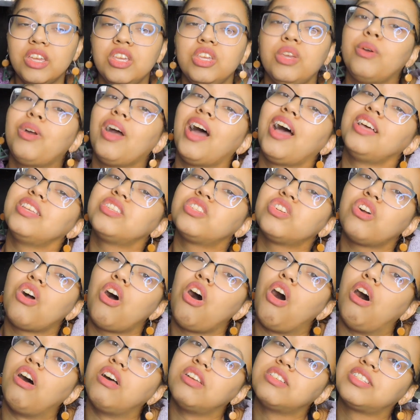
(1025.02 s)
You guys are
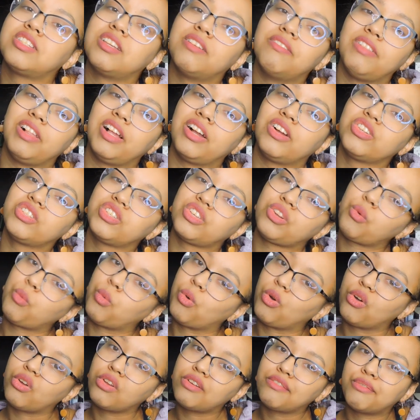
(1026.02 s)
all sunflowers in a
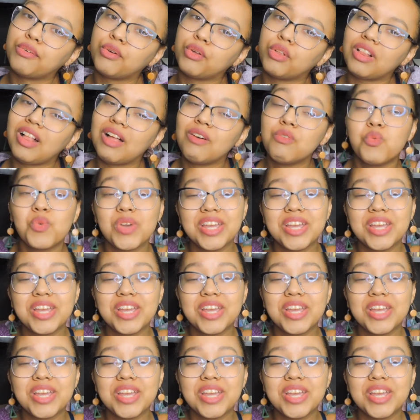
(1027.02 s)
world full of